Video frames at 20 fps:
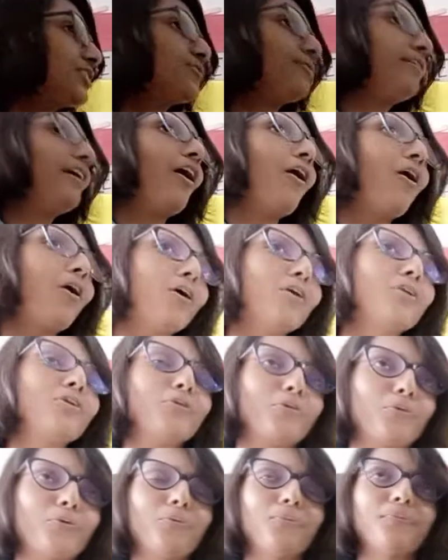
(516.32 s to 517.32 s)
we all
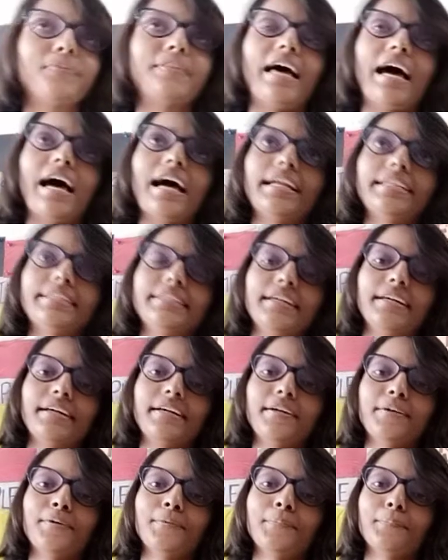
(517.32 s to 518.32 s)
know
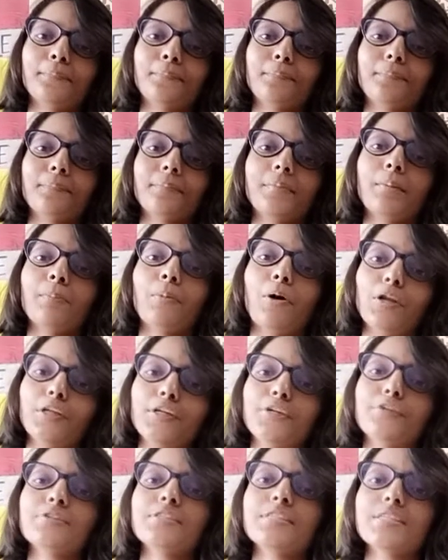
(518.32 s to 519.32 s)
that the
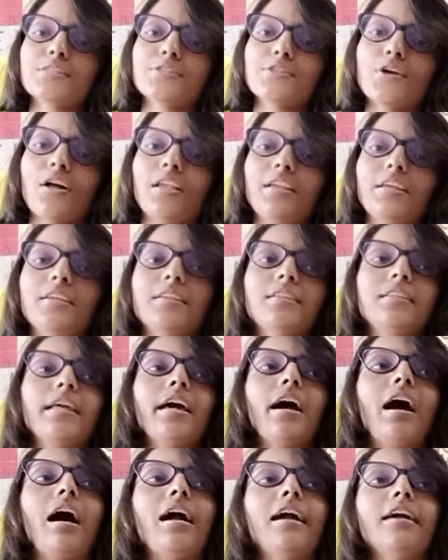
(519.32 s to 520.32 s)
molecules in solid,
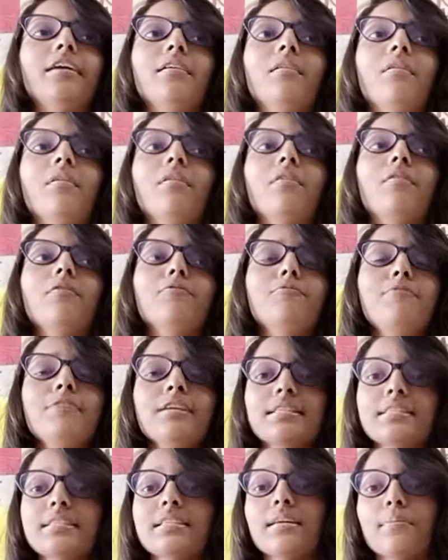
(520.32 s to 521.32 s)
they are
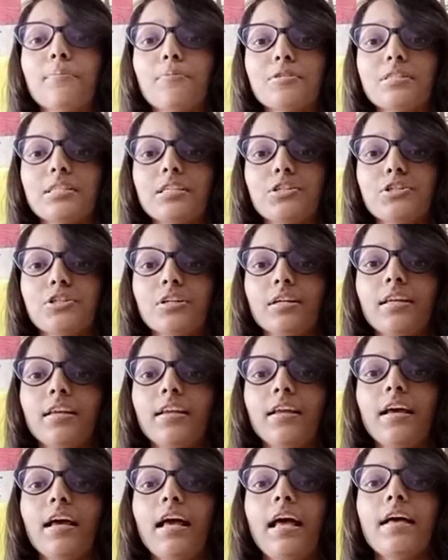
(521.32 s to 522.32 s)
fixed in a position.
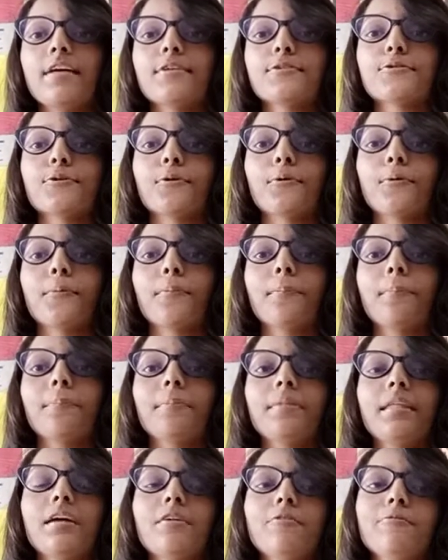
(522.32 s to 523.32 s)
So
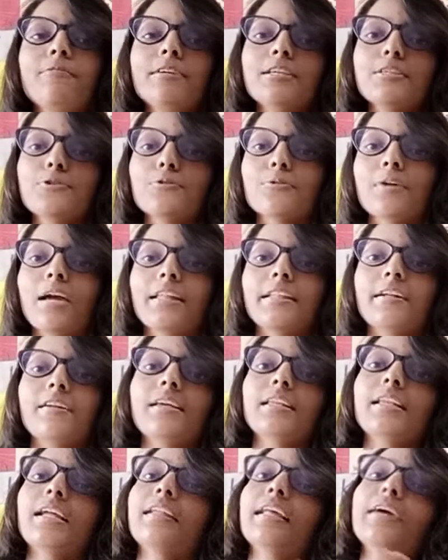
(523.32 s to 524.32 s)
they are fixed together
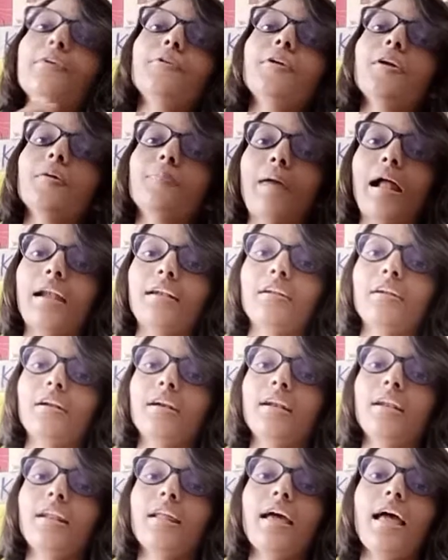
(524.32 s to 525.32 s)
in a regular
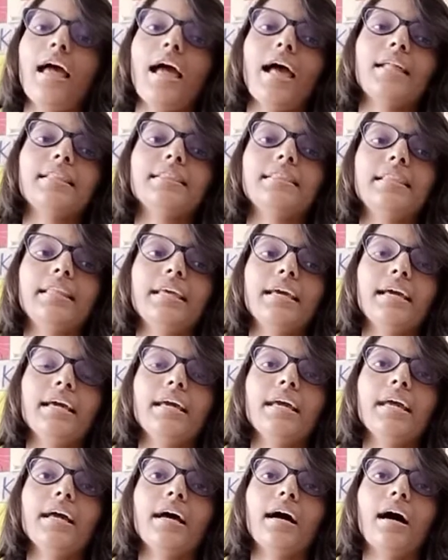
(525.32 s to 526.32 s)
pattern and
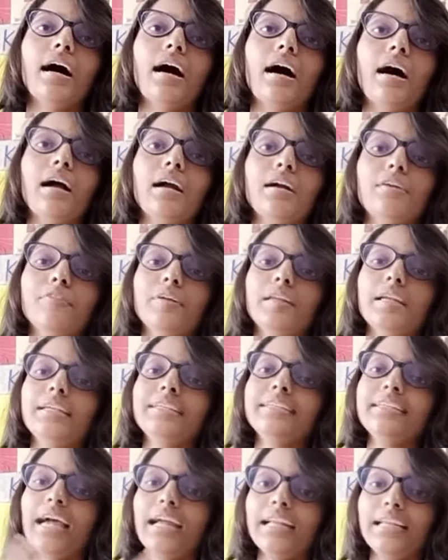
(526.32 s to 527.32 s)
they are
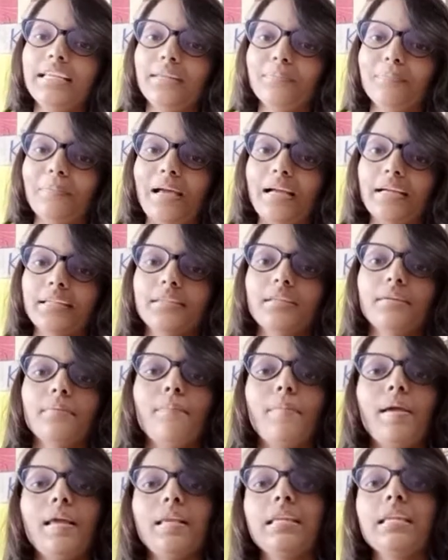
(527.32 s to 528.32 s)
very tightly packed,
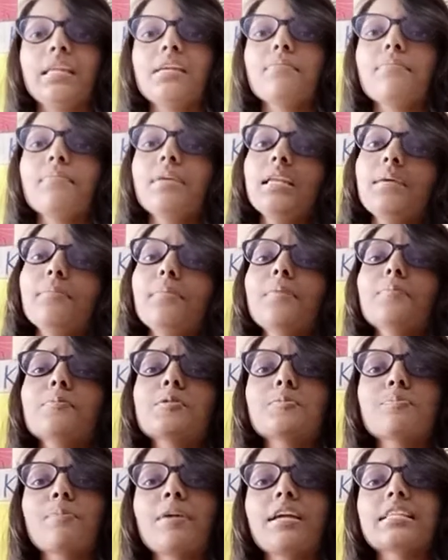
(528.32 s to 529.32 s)
maintaining minimum
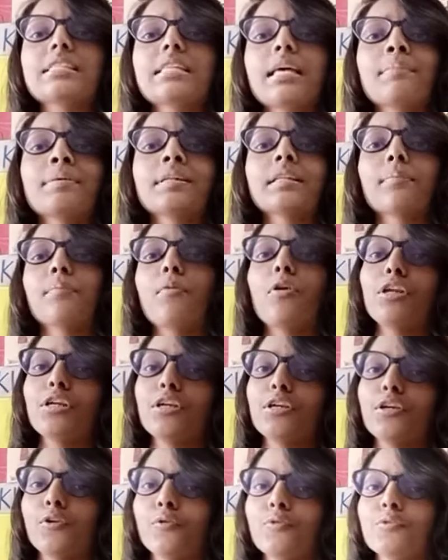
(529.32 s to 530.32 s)
space among the
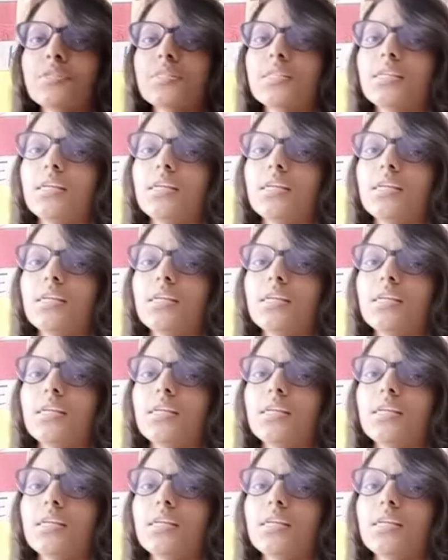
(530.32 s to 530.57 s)
molecules.